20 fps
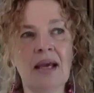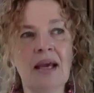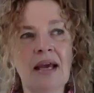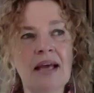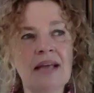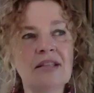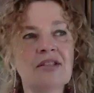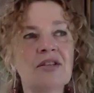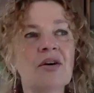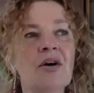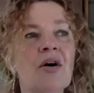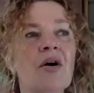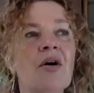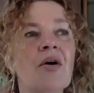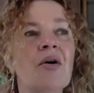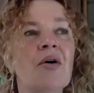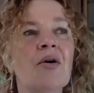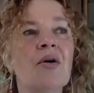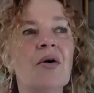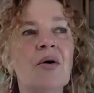And
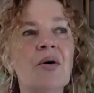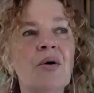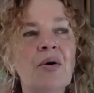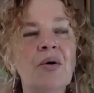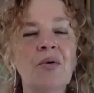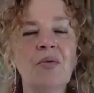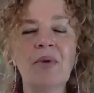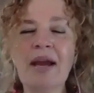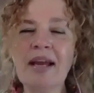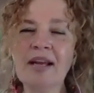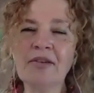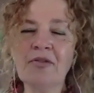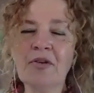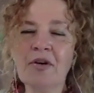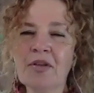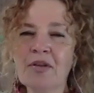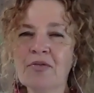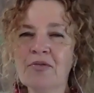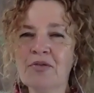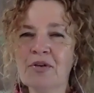so wait
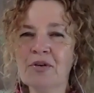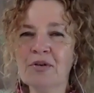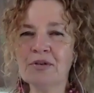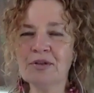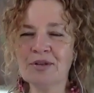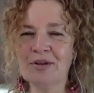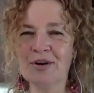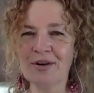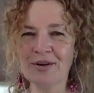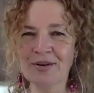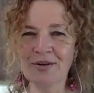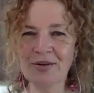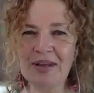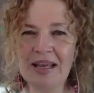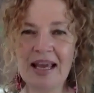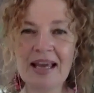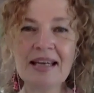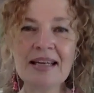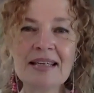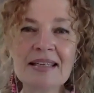for the future or
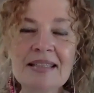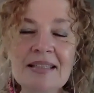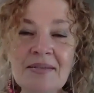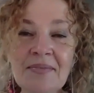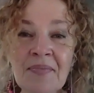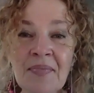create it.